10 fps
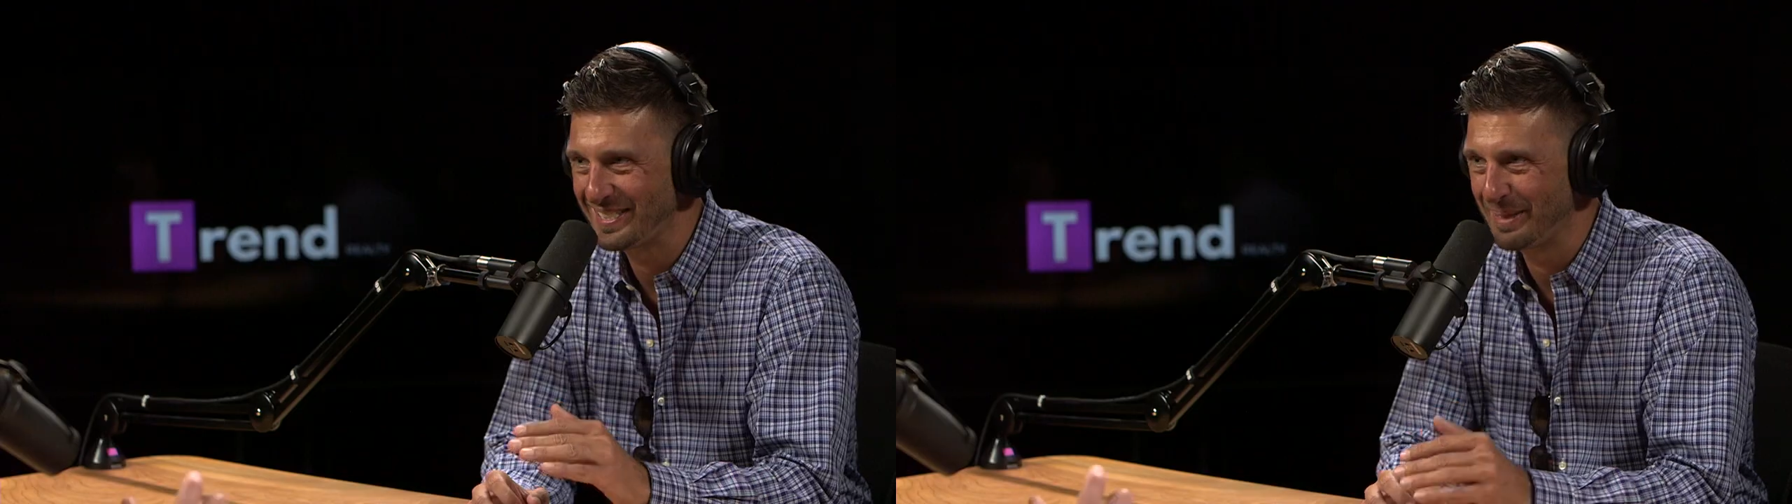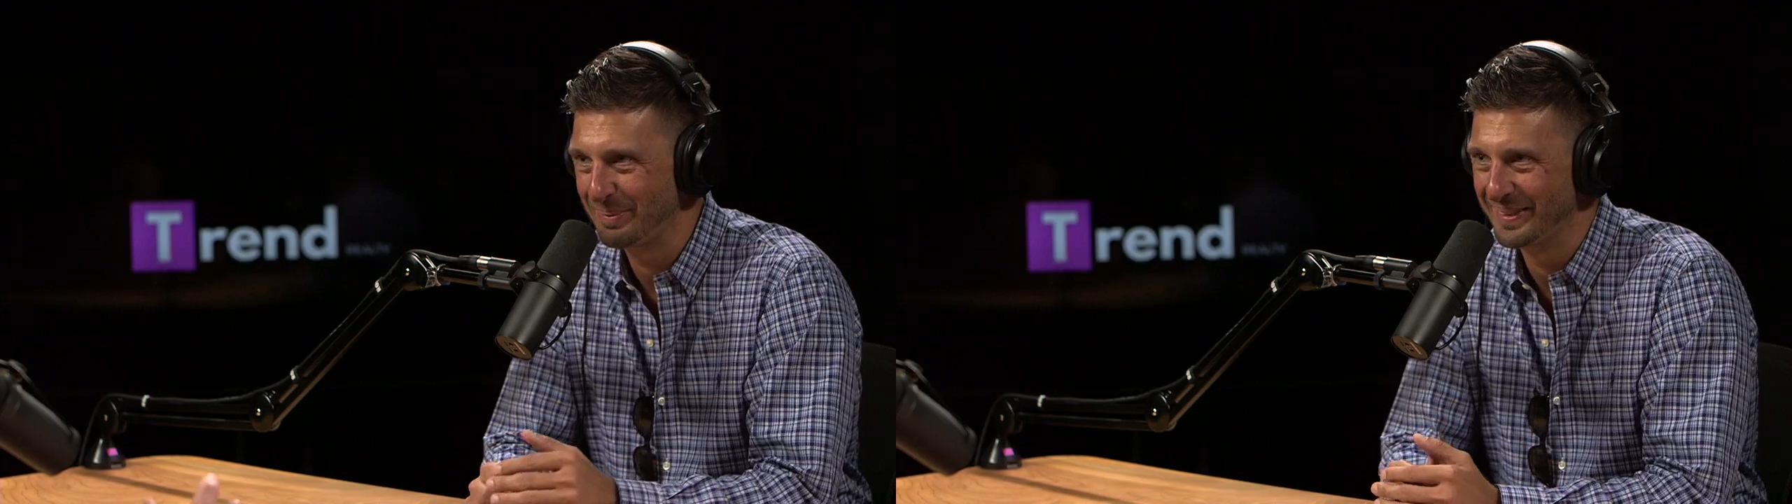
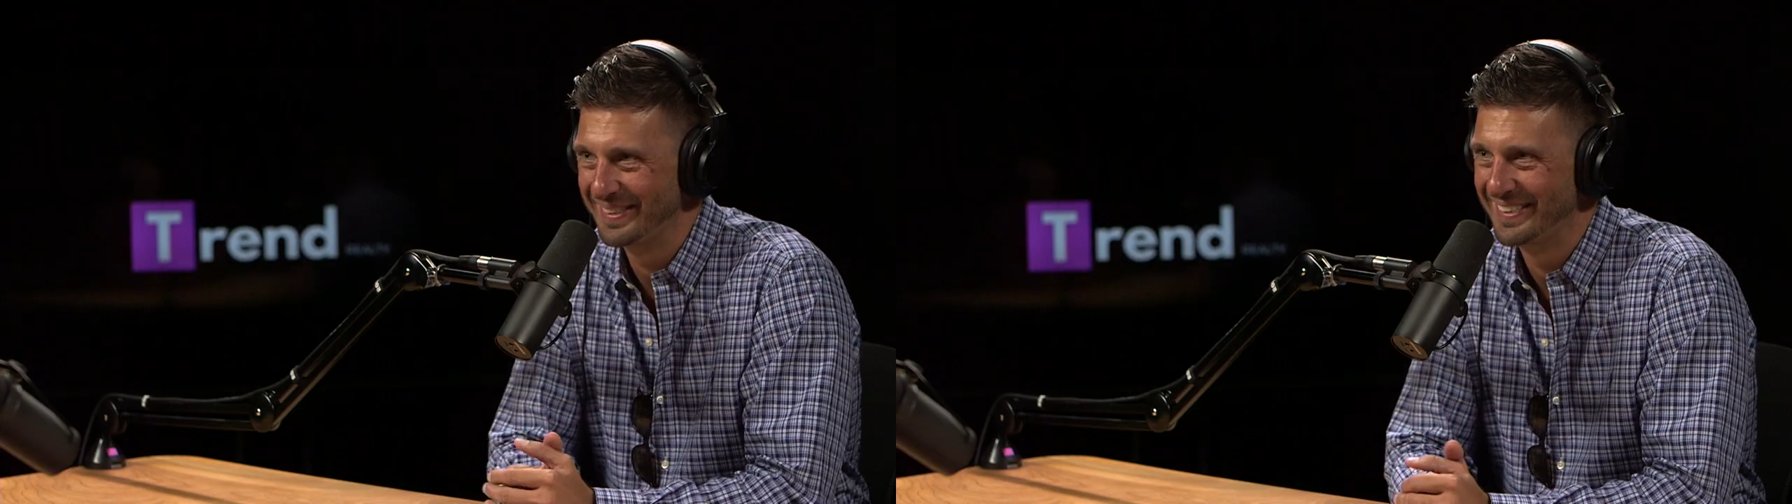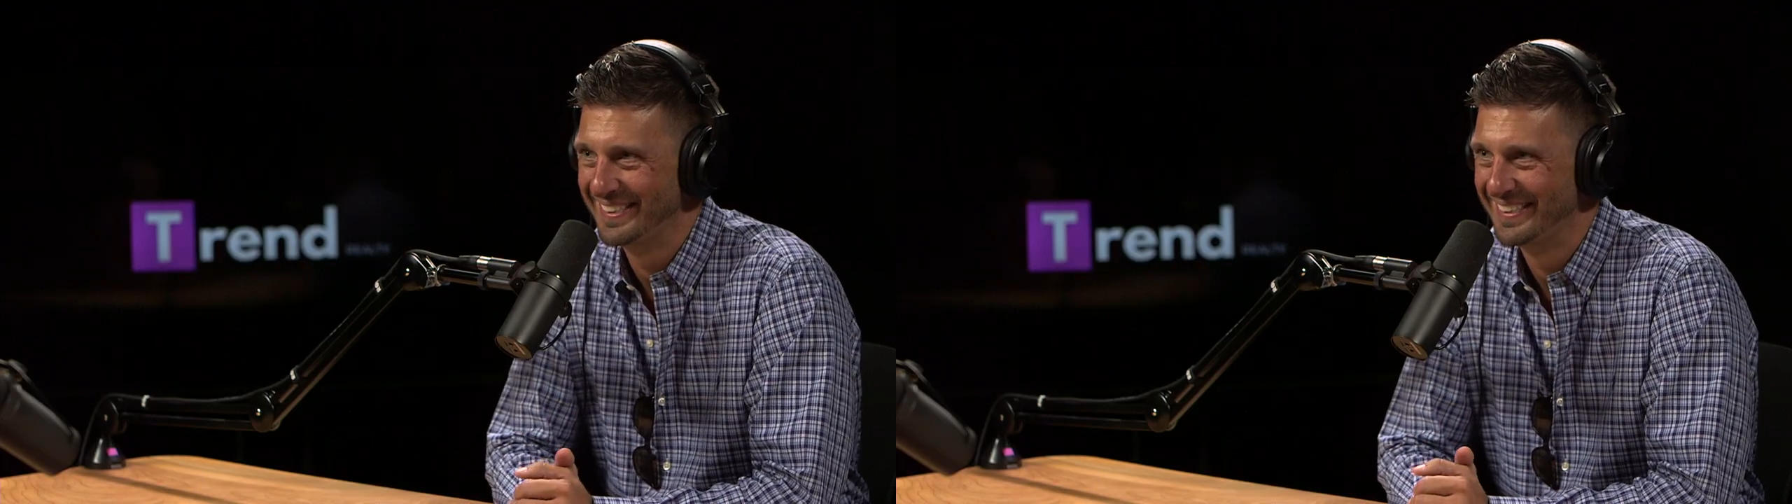simple.
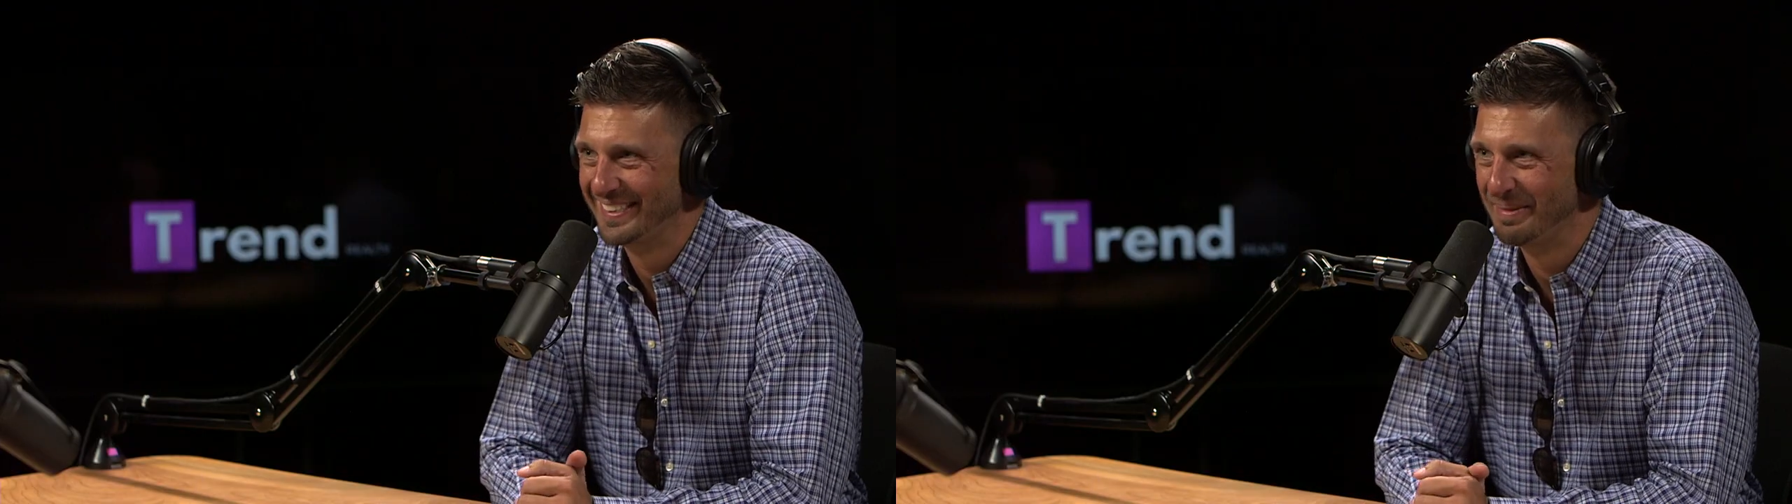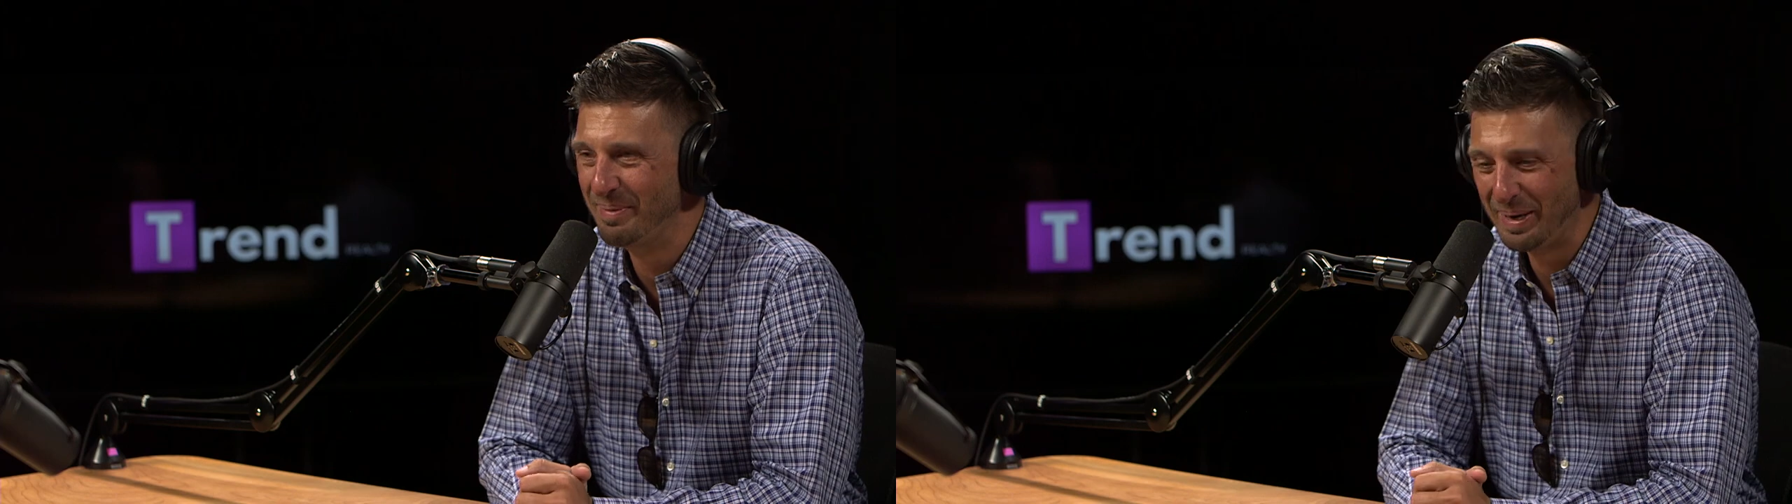Minimal
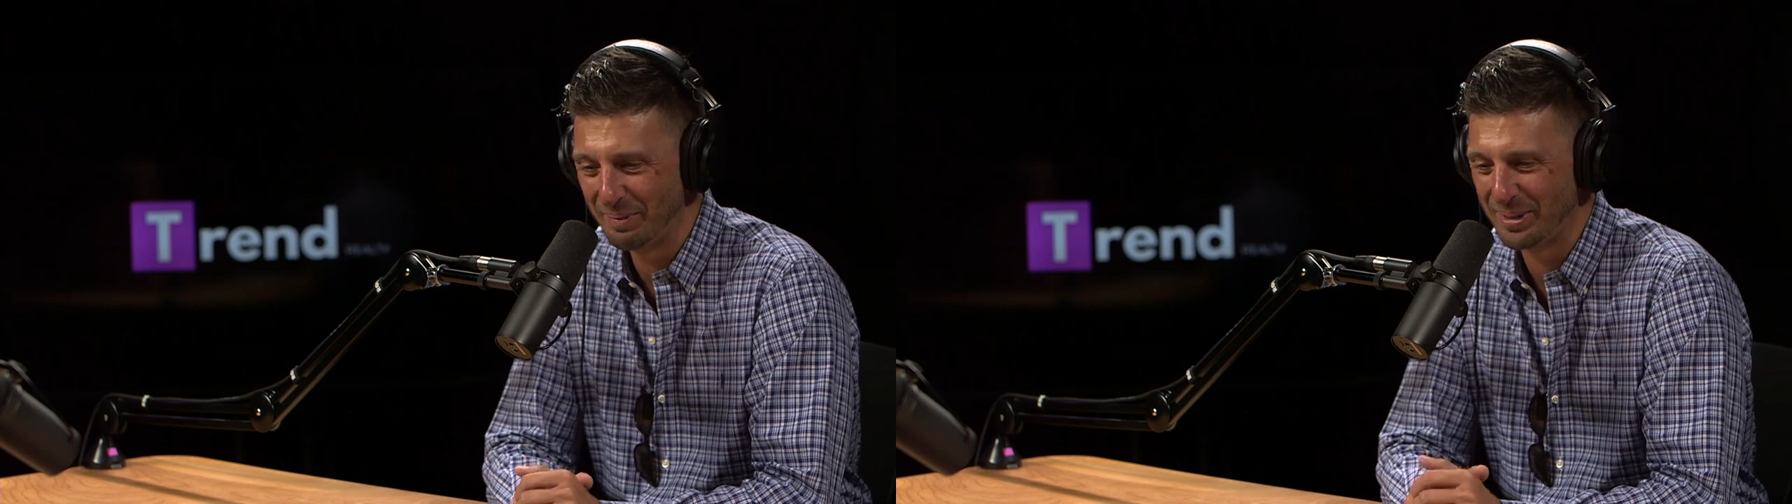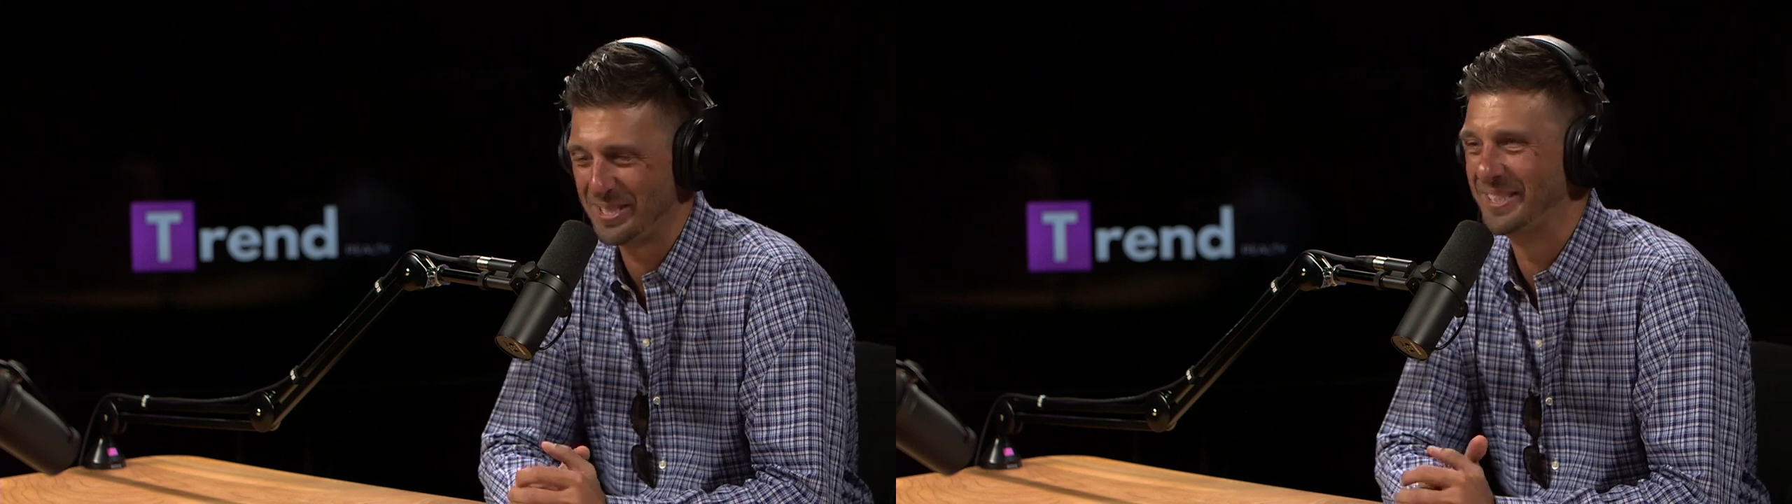stress. Yeah,
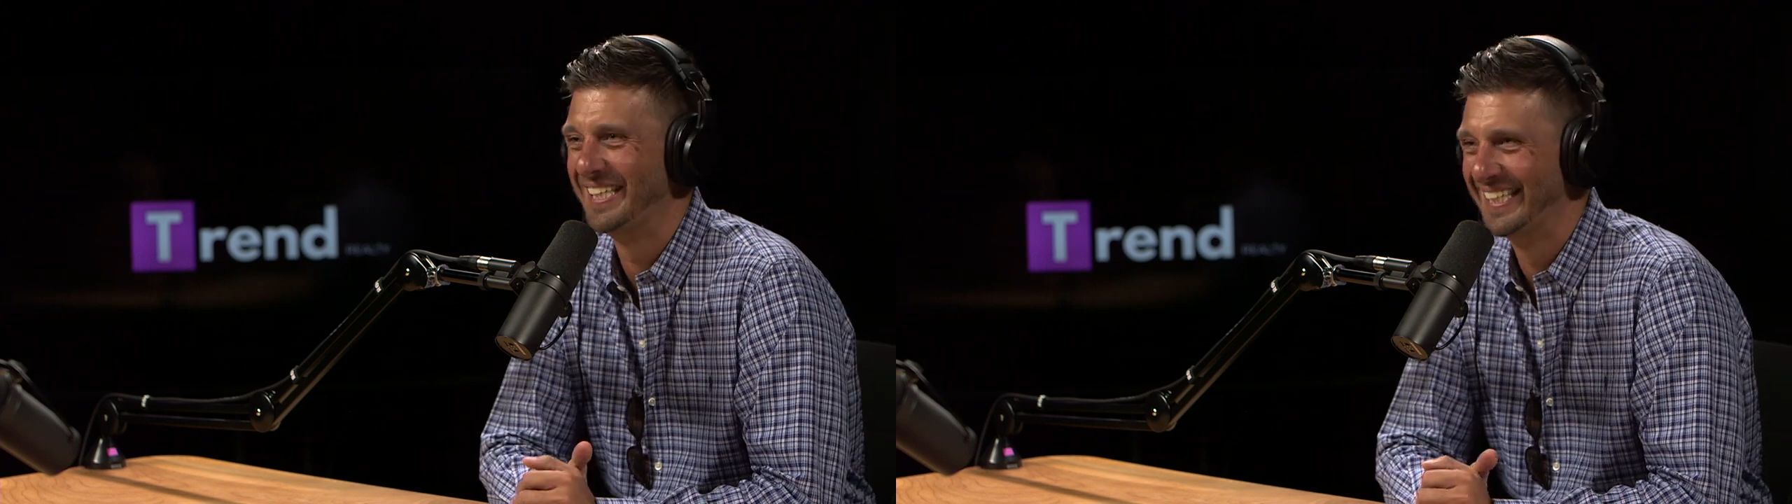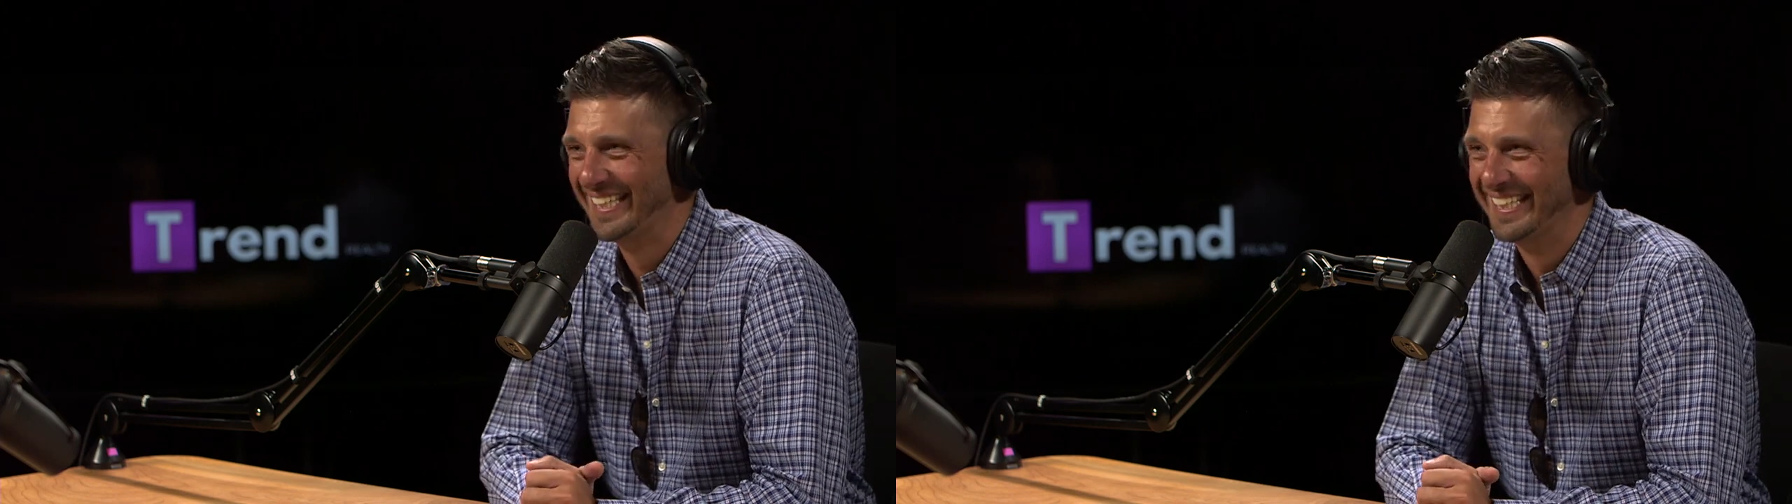minimal, minimal
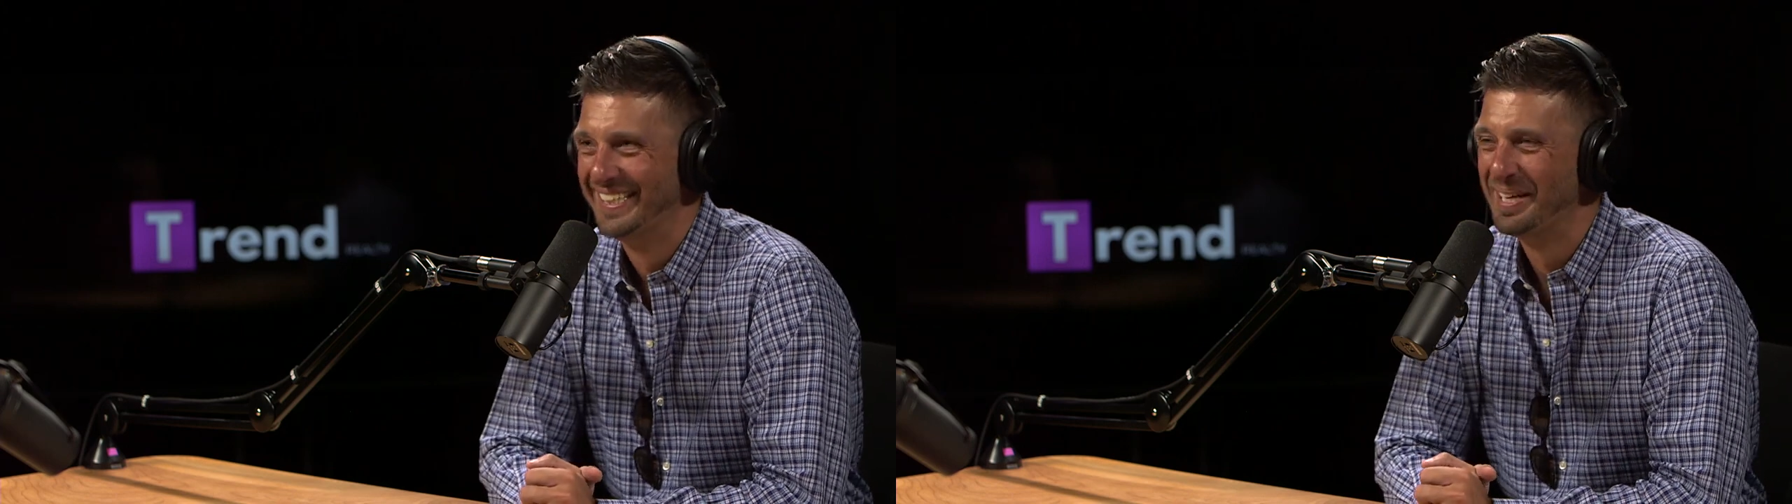stress. stress.